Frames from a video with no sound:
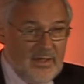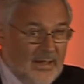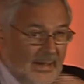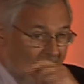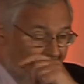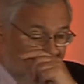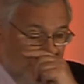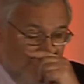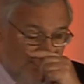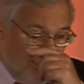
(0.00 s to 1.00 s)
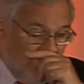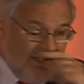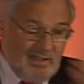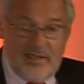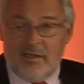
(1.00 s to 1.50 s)
And my
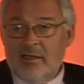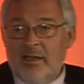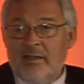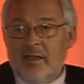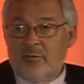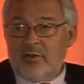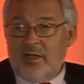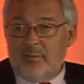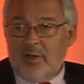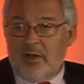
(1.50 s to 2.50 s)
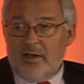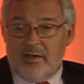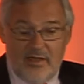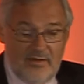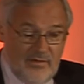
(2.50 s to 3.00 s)
colleague Ian Glenday really
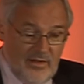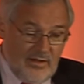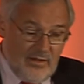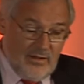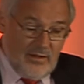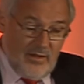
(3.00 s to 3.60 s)
pioneered the